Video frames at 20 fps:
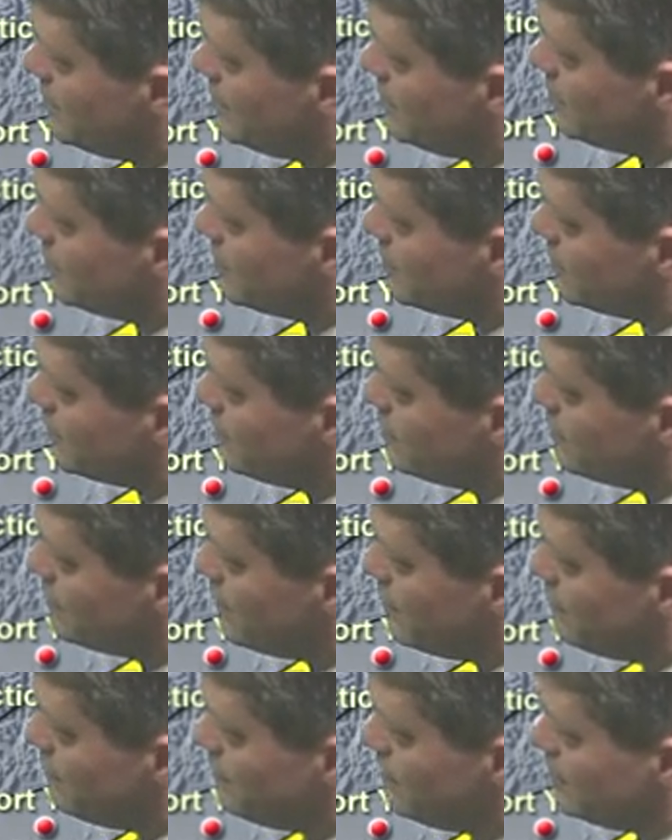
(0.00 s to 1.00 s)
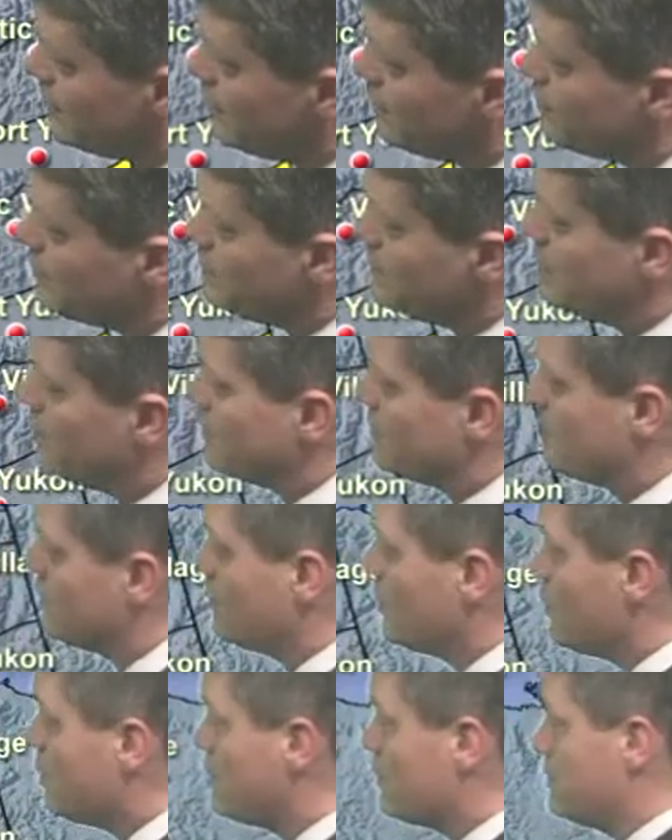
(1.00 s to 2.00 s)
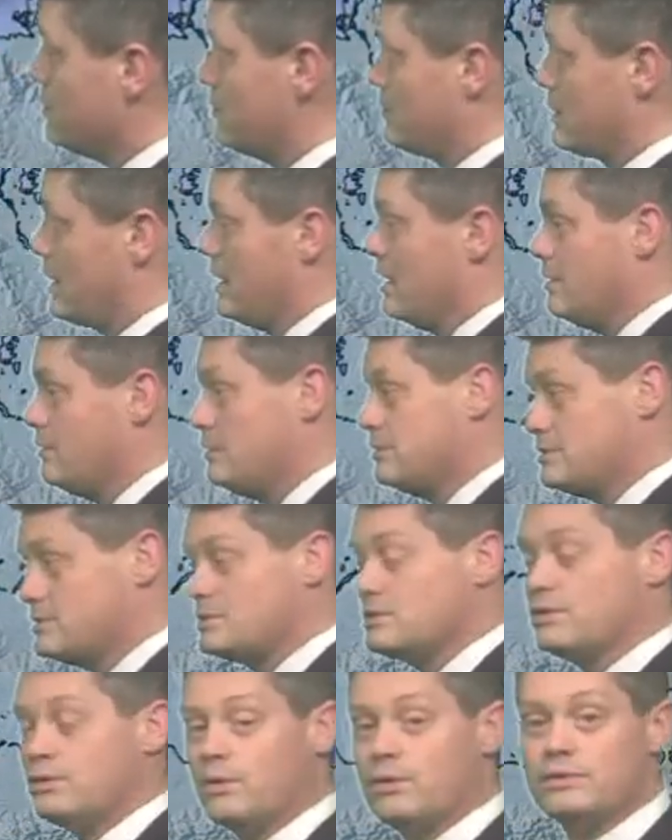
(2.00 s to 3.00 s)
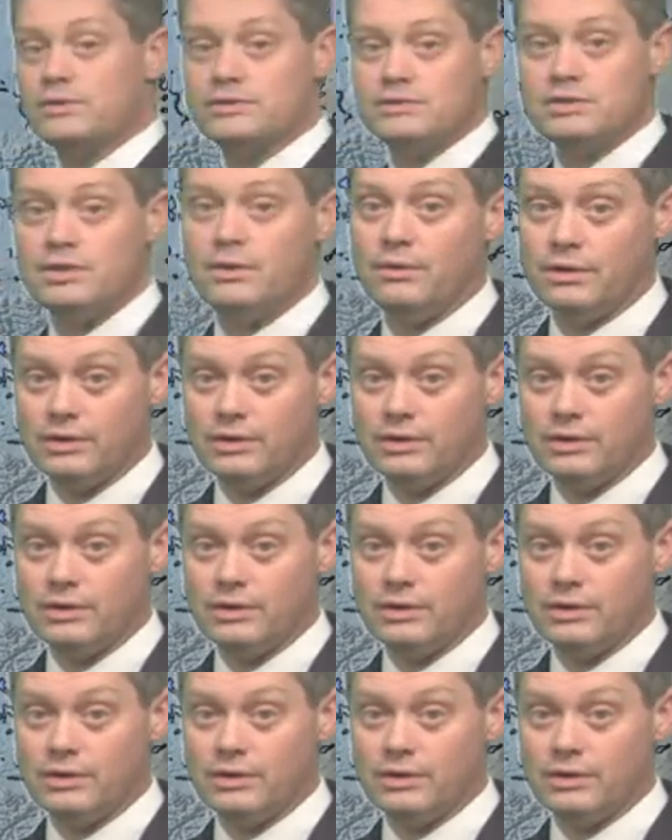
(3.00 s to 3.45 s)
in the middle Yukon Valley, all the way down to the lower Yukon, where it's still going to snow.